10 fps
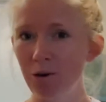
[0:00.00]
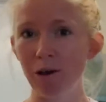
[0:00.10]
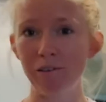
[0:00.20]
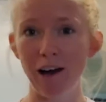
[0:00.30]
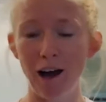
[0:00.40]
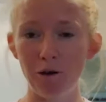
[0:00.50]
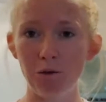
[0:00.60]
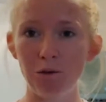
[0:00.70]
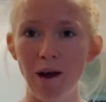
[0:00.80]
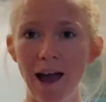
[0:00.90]
we've got
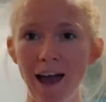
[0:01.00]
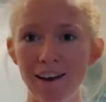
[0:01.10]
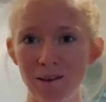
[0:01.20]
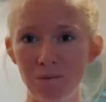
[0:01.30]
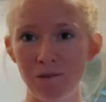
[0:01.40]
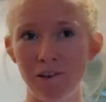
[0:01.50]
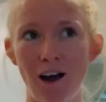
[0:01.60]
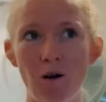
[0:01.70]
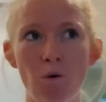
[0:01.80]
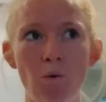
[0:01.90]
red, and we've
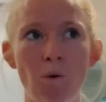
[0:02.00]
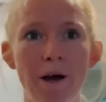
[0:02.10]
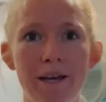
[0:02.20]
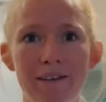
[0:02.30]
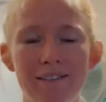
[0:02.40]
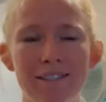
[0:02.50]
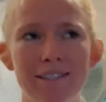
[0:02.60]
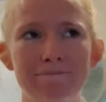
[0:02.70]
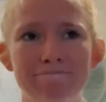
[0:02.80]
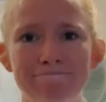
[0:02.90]
got
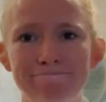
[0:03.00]
white.